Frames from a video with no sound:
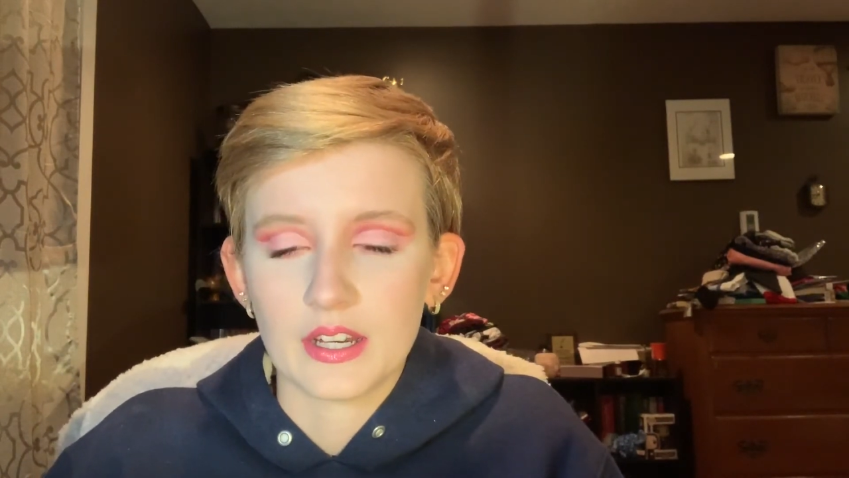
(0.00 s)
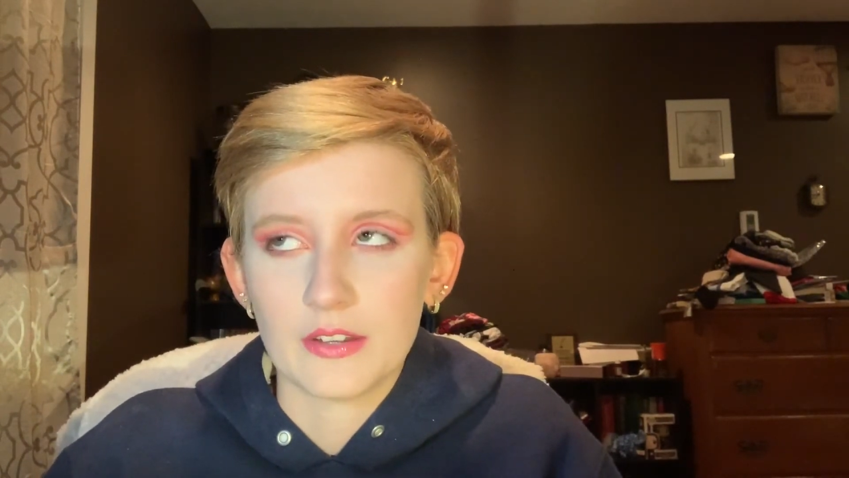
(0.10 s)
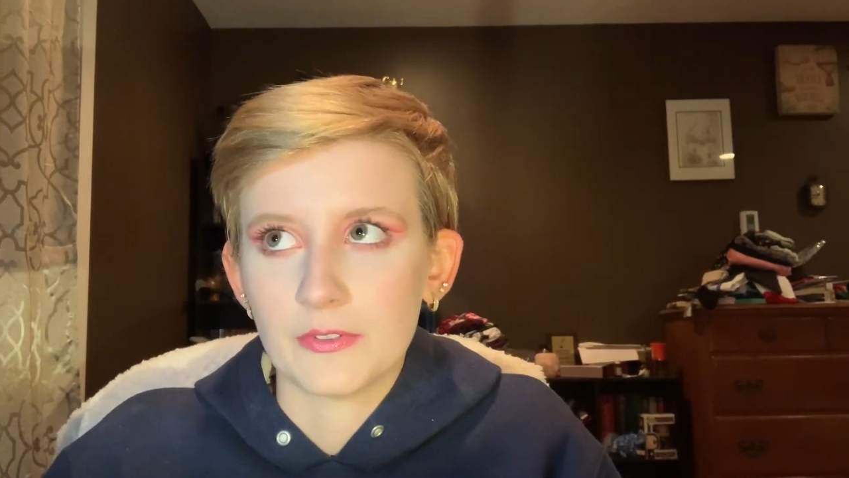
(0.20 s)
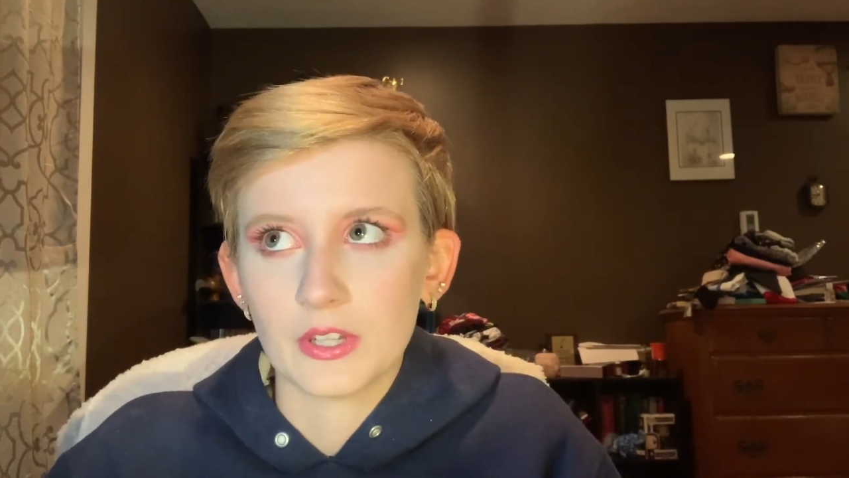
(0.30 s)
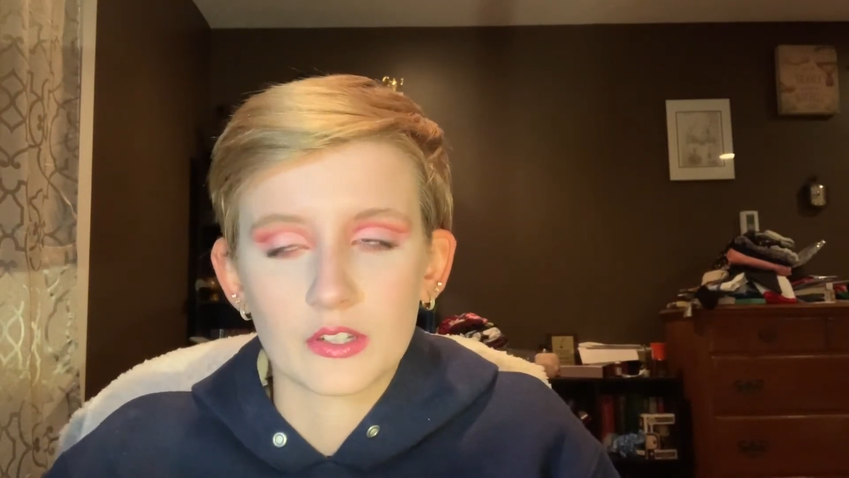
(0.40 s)
I
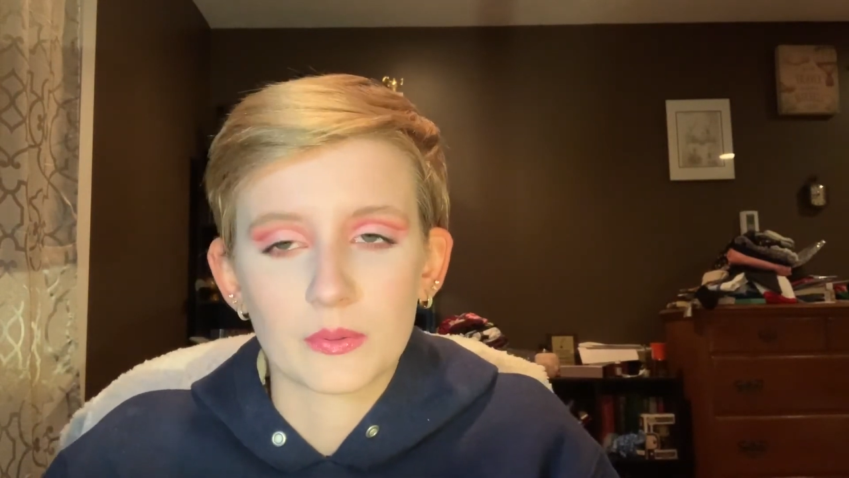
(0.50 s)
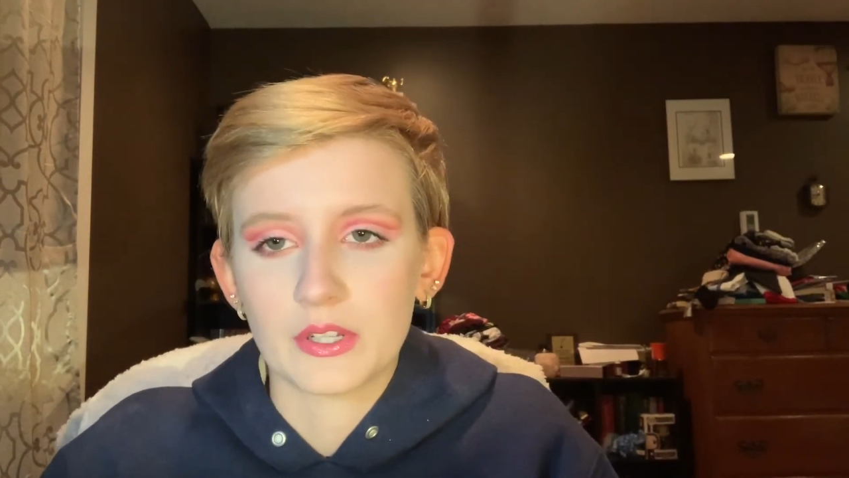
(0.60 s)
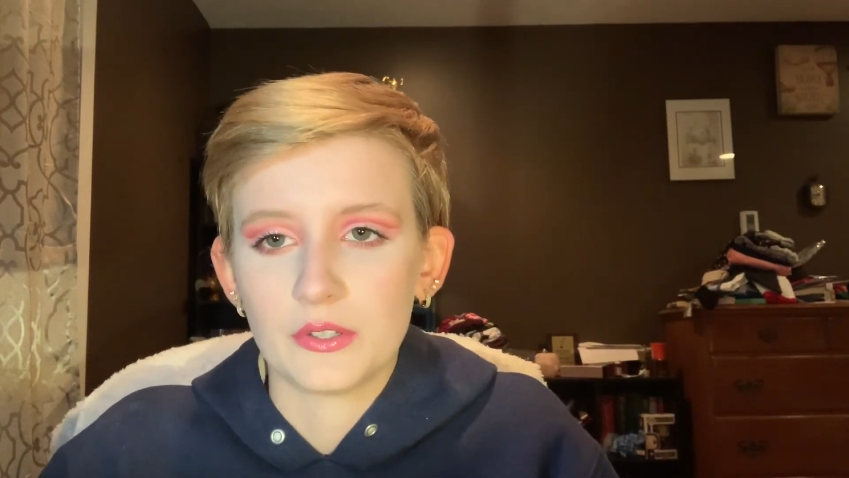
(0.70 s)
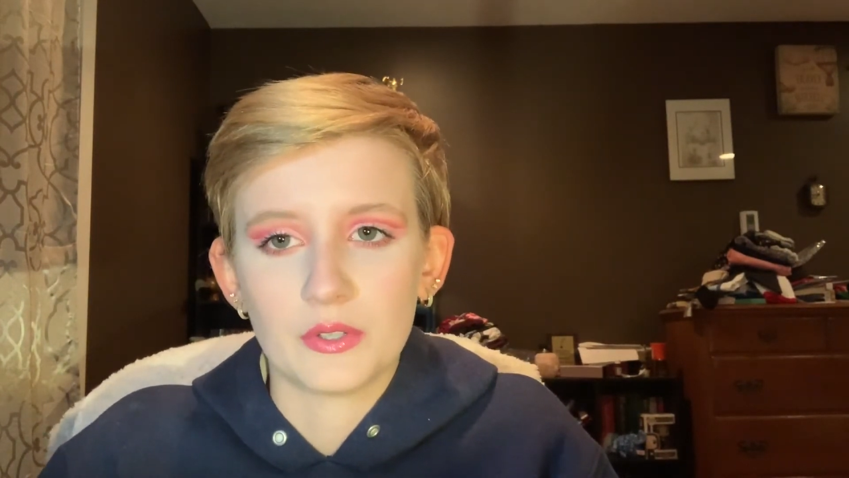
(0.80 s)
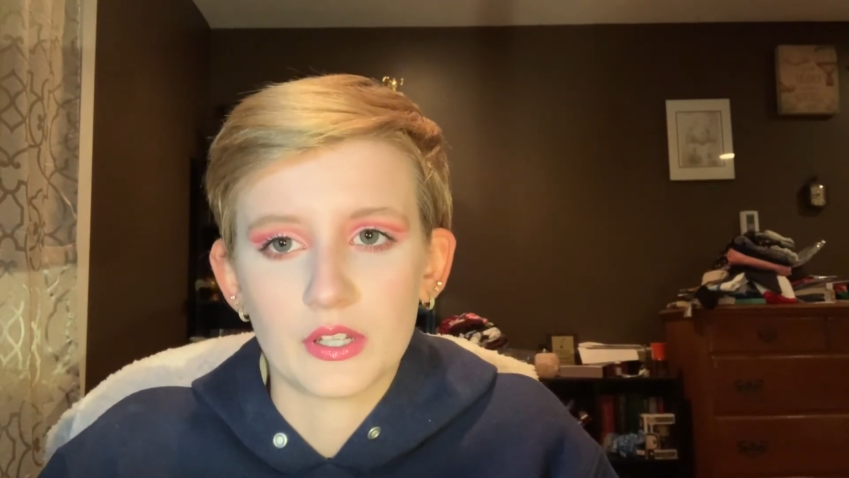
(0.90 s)
feel like
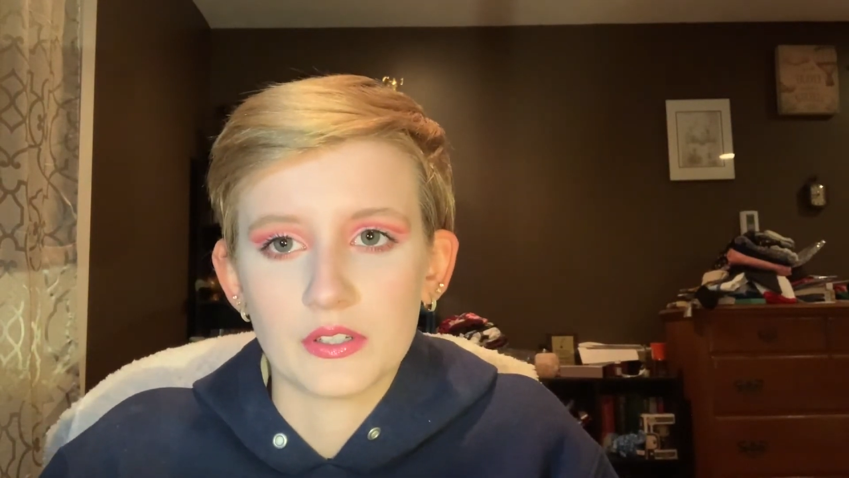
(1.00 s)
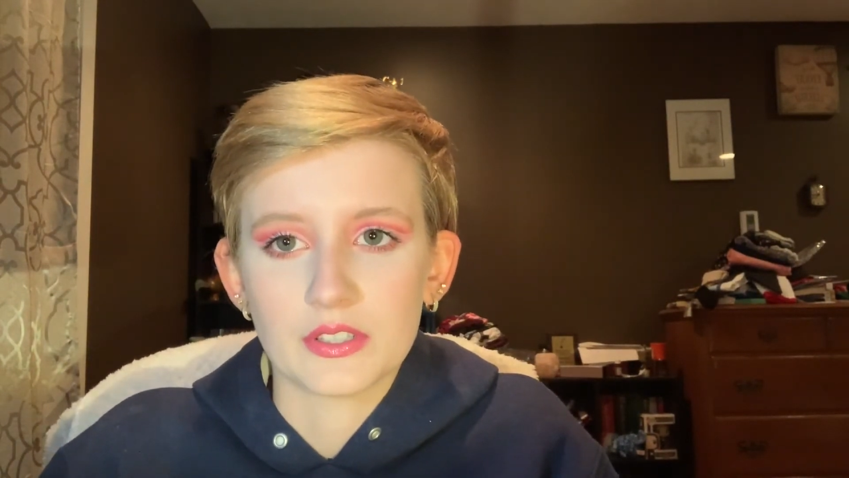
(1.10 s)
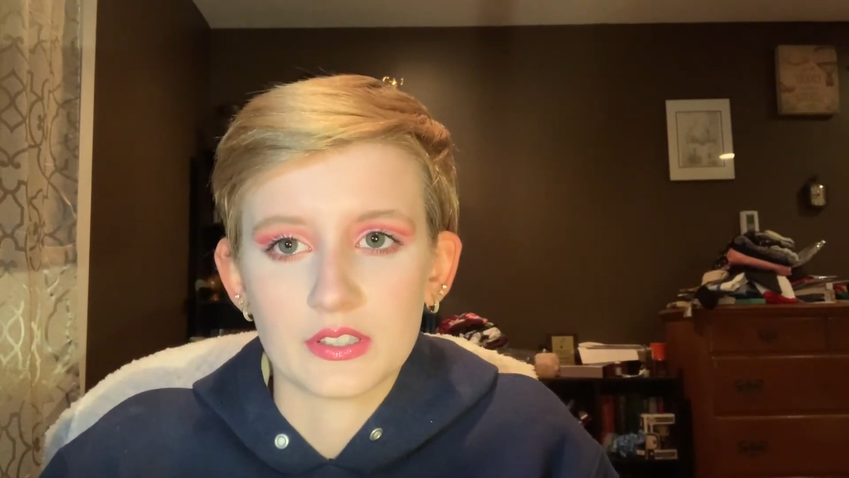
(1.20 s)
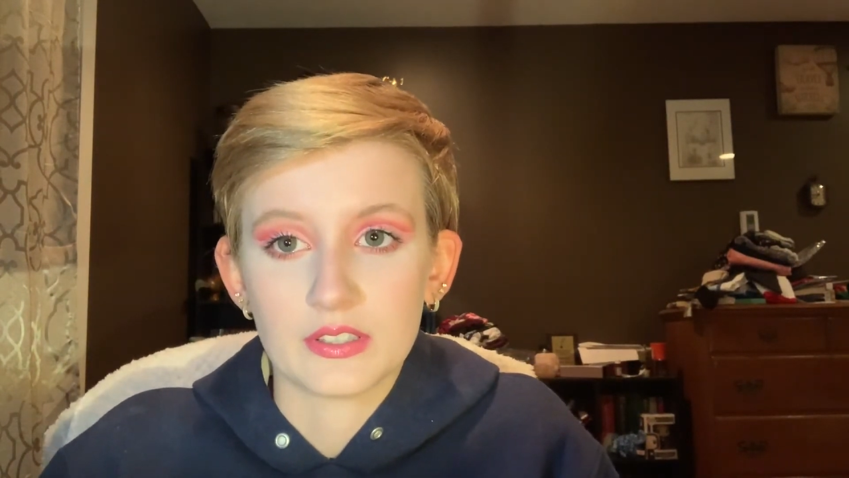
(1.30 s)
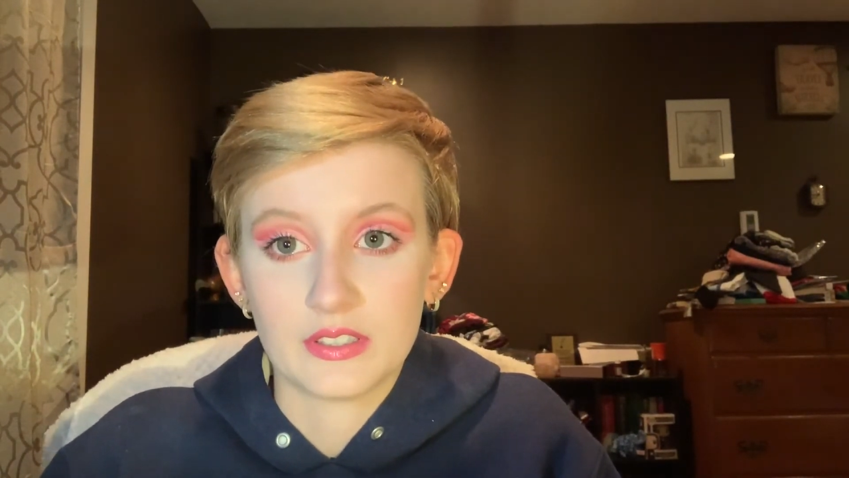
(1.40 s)
$22 is
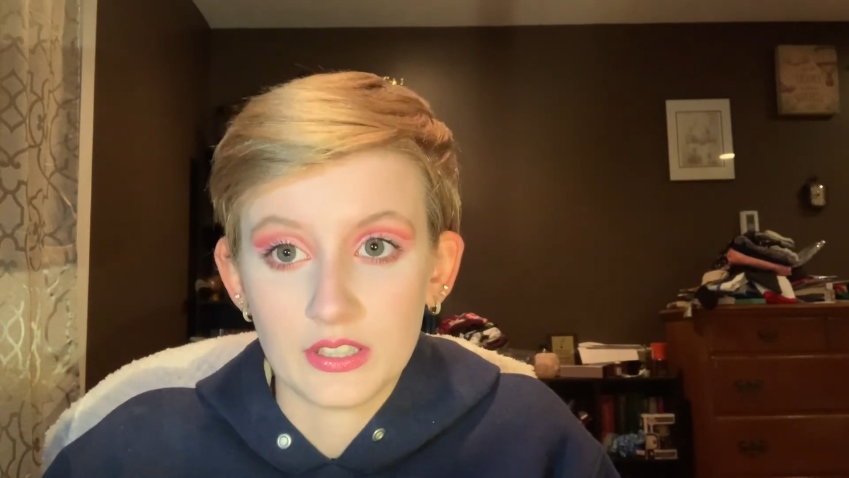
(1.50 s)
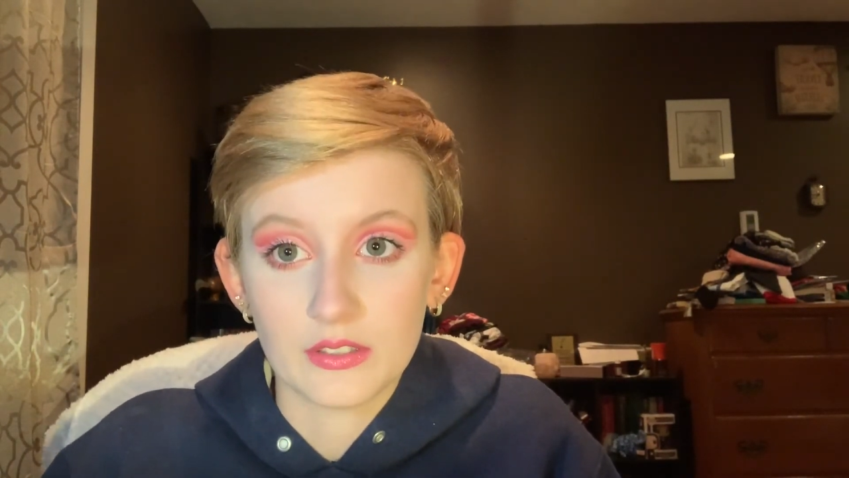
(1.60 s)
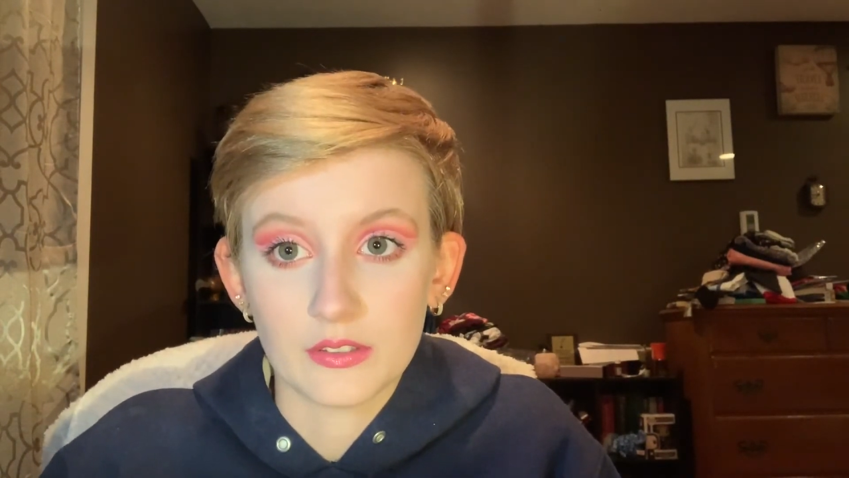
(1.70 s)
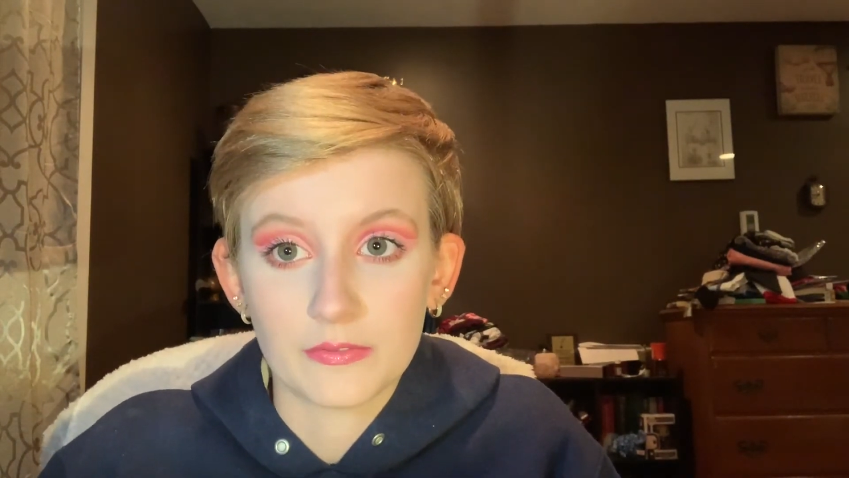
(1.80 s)
a steal